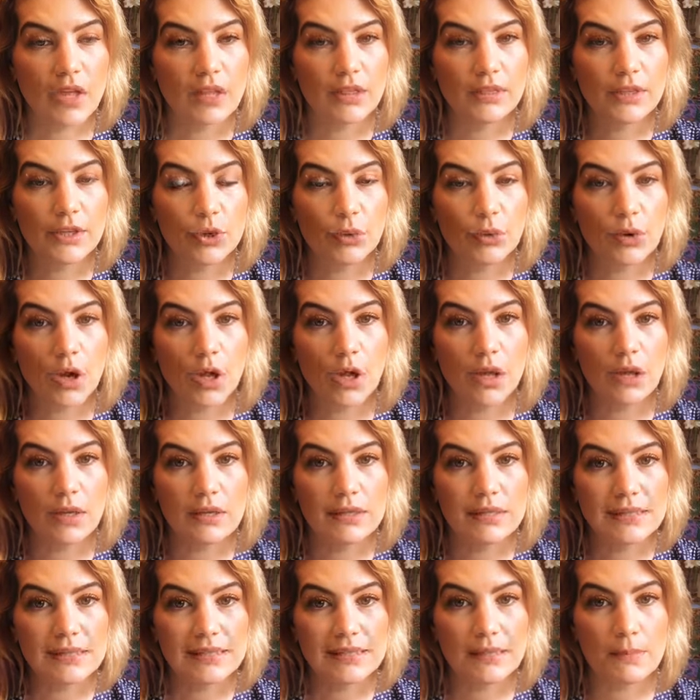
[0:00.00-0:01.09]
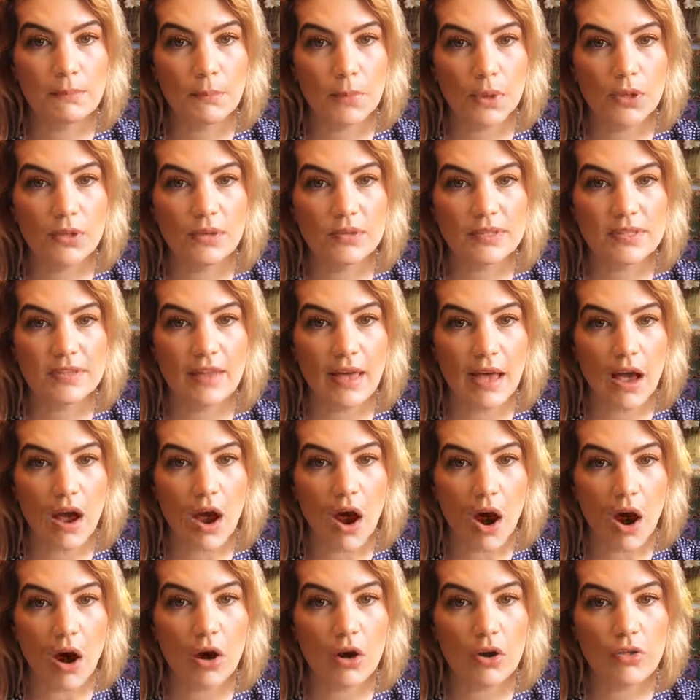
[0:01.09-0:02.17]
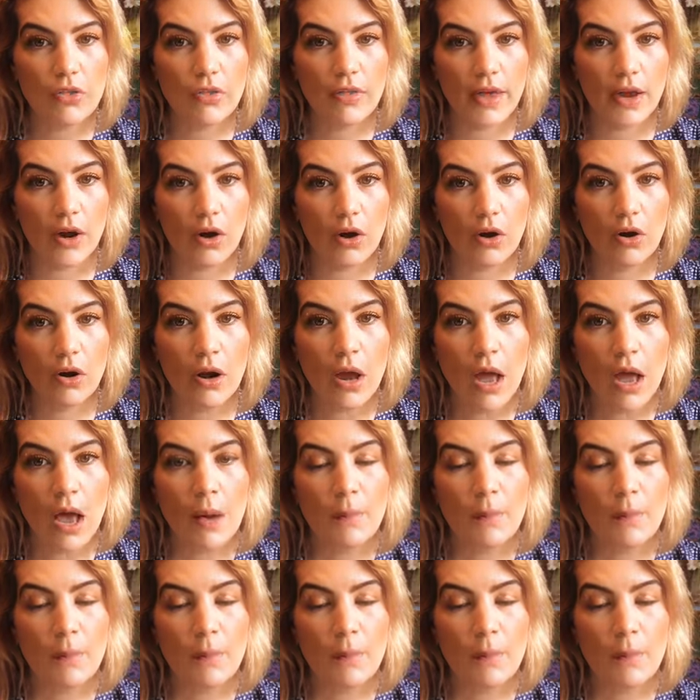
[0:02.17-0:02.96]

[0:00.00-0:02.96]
literal symbols that are there,